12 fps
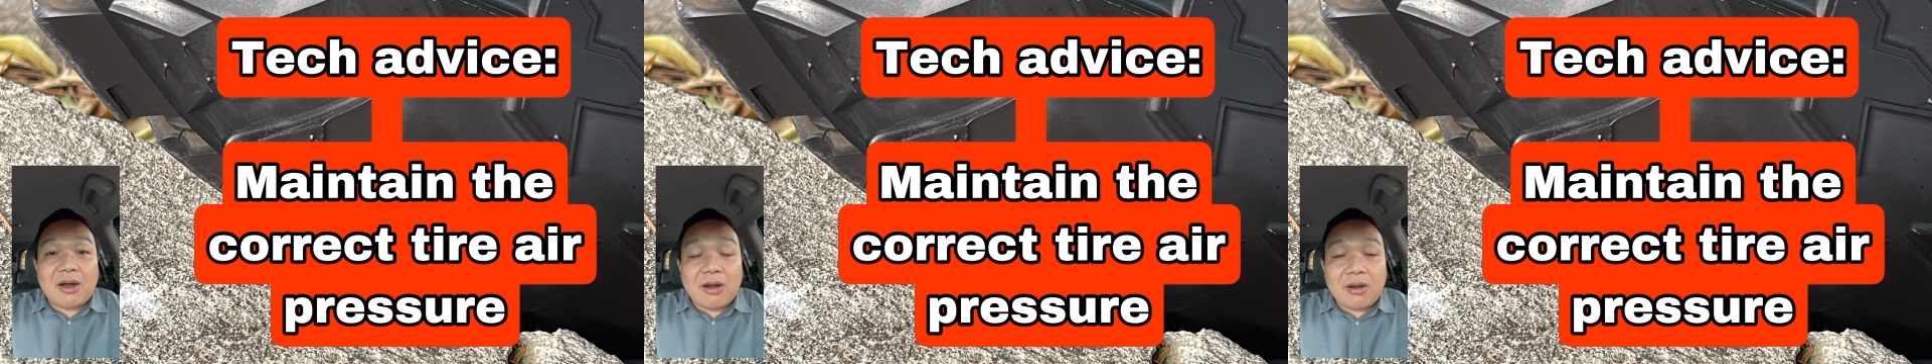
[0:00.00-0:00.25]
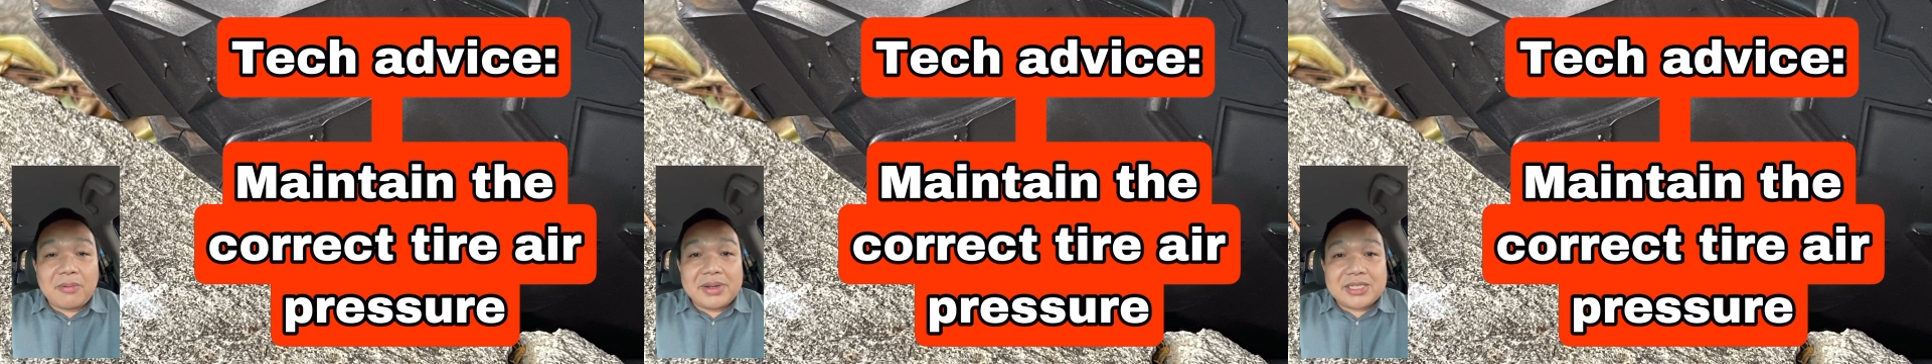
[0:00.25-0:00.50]

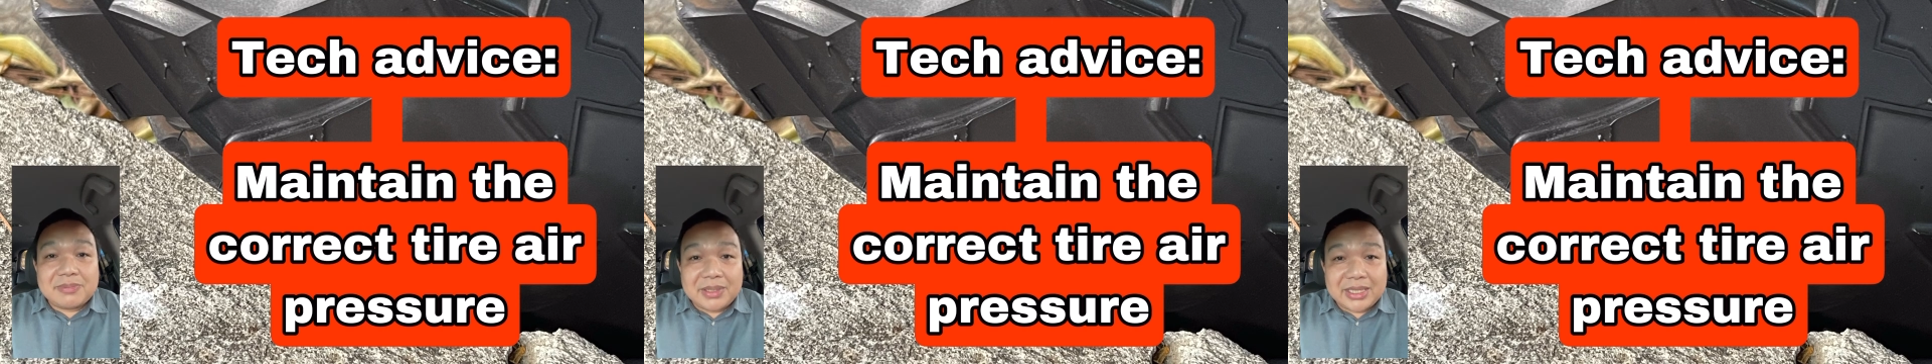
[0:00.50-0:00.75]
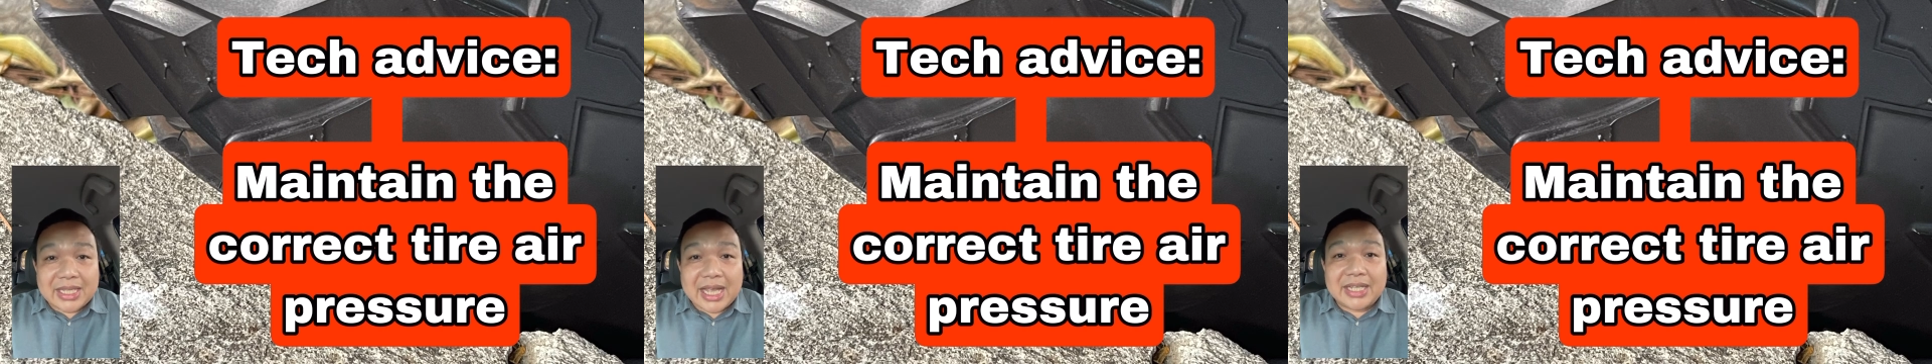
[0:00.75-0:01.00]
always
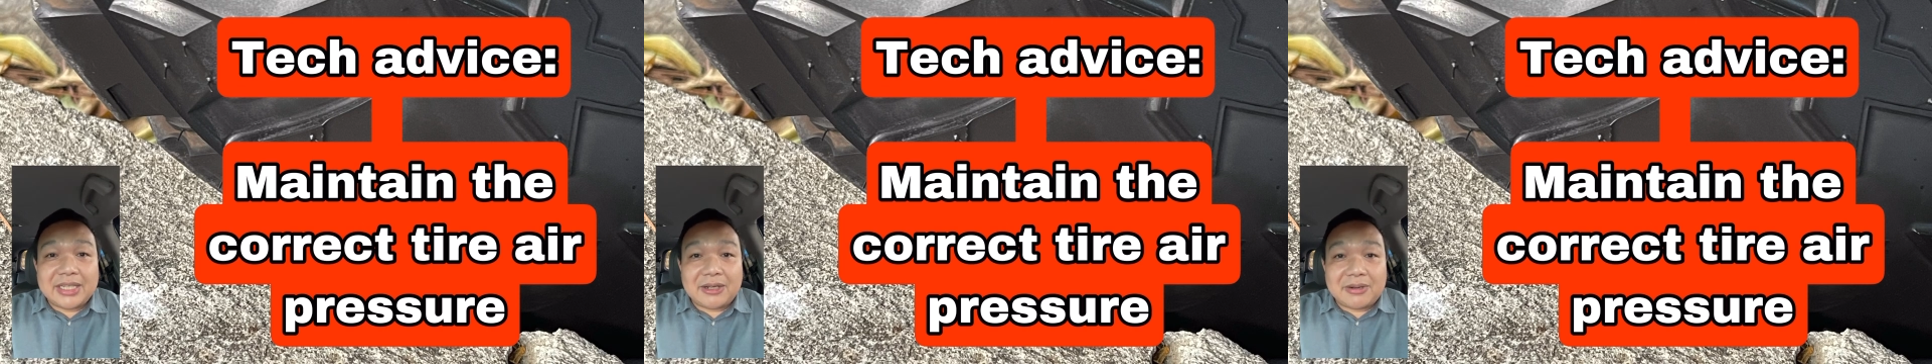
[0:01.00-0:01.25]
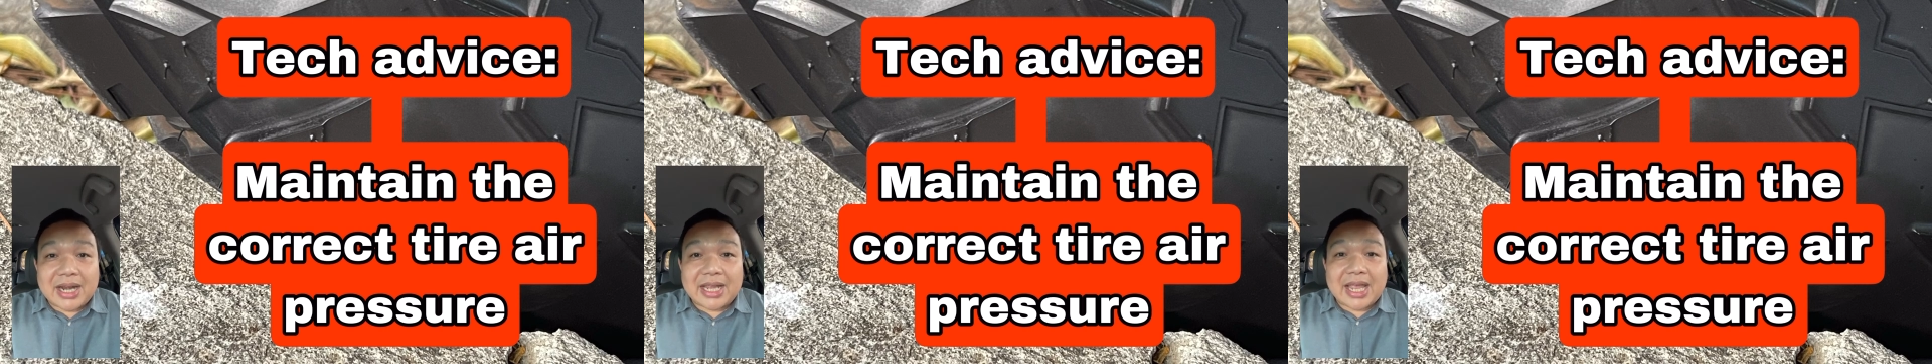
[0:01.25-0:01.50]
maintain the
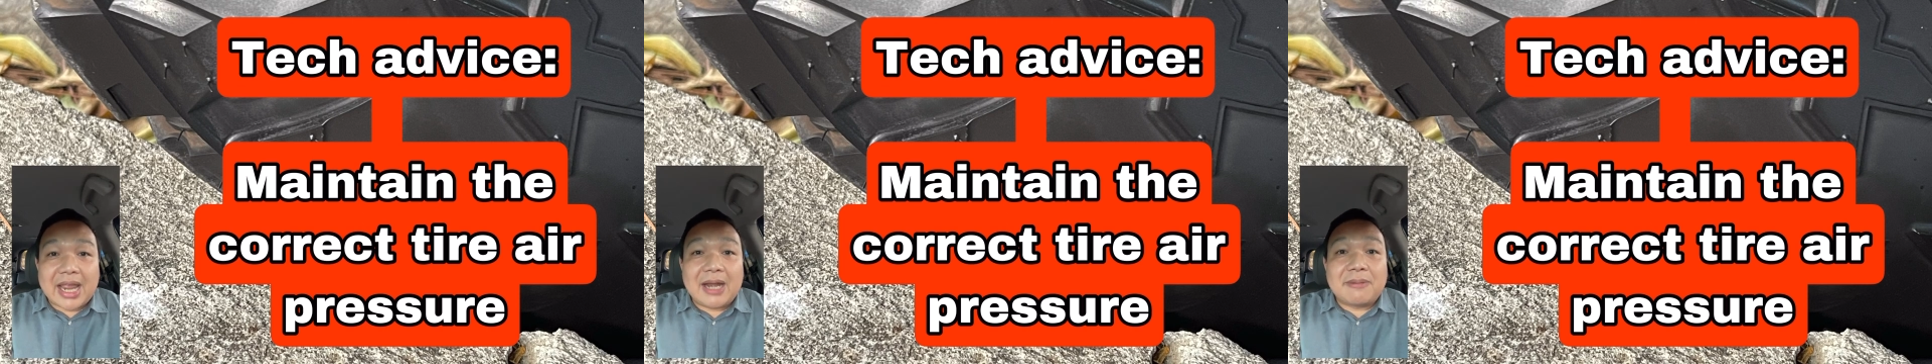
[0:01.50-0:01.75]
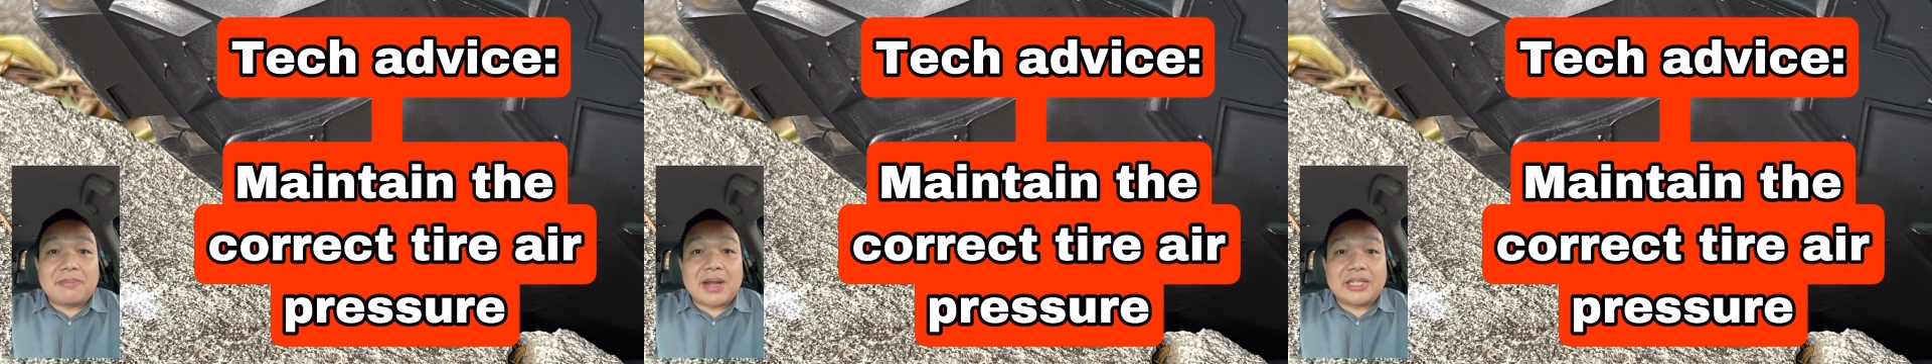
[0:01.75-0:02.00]
correct
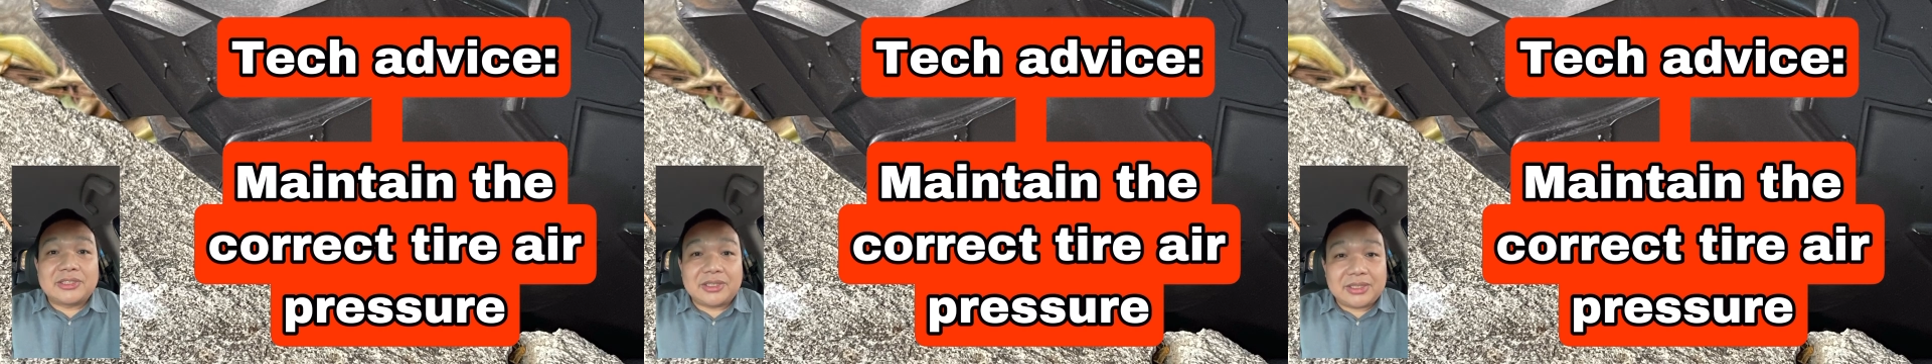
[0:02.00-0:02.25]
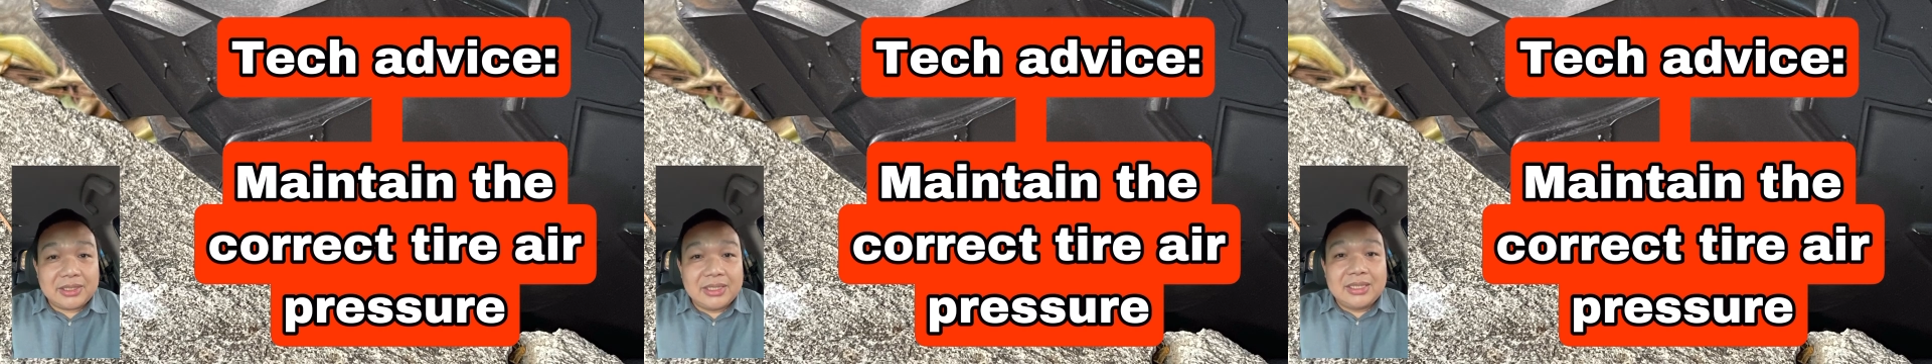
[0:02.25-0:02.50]
air
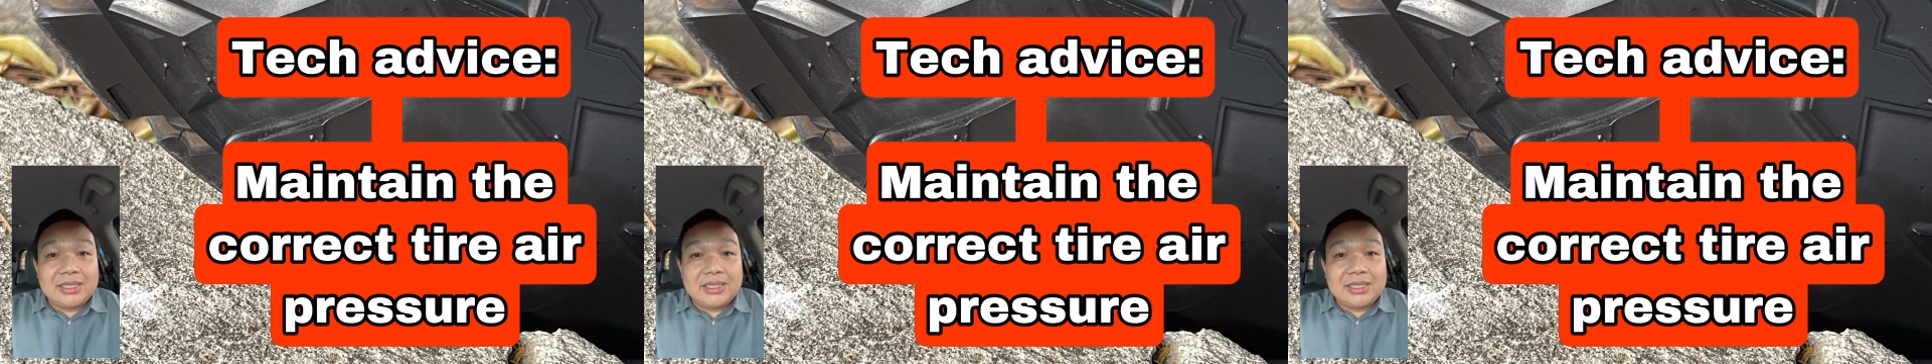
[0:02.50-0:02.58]
pressure